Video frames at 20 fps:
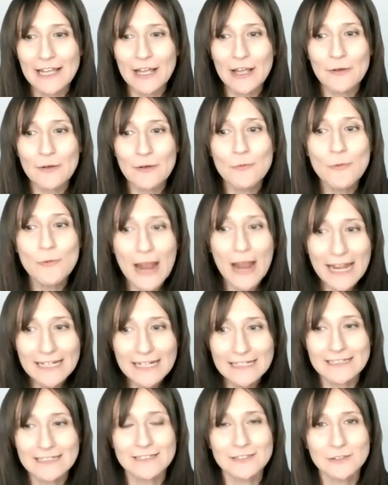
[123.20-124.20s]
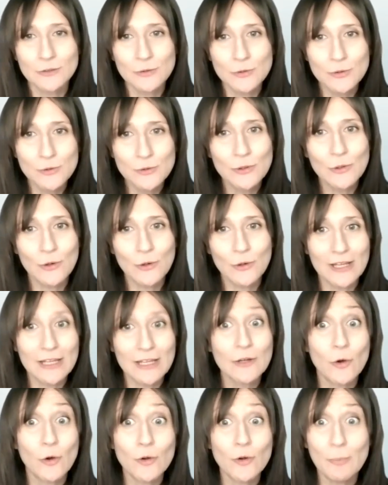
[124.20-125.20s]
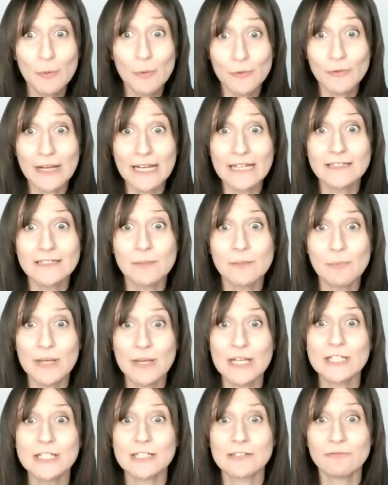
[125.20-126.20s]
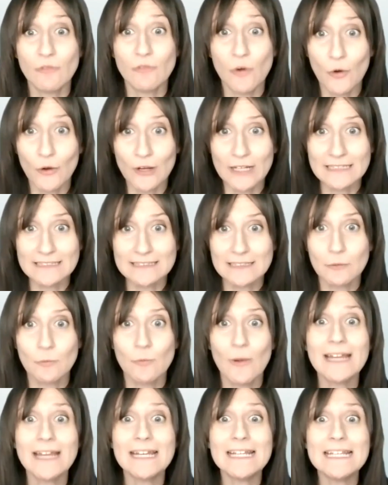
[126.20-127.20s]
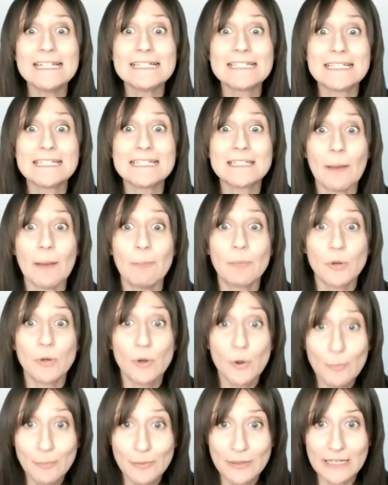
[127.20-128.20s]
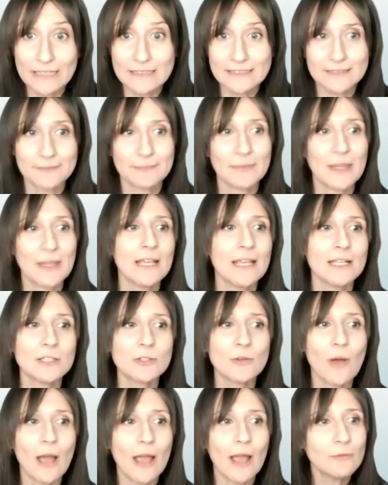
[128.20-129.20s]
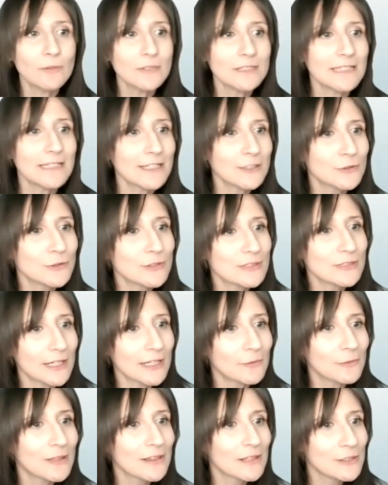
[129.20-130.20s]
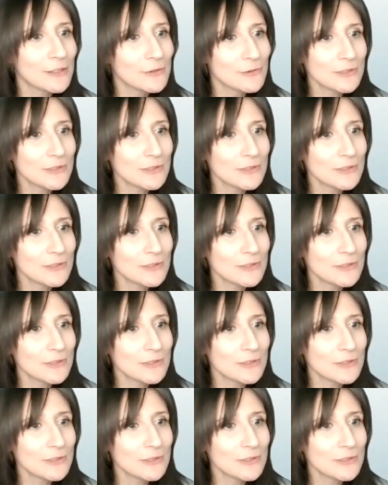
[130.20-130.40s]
when do you incorporate the patient voice? When is it appropriate? So I would like to start with you,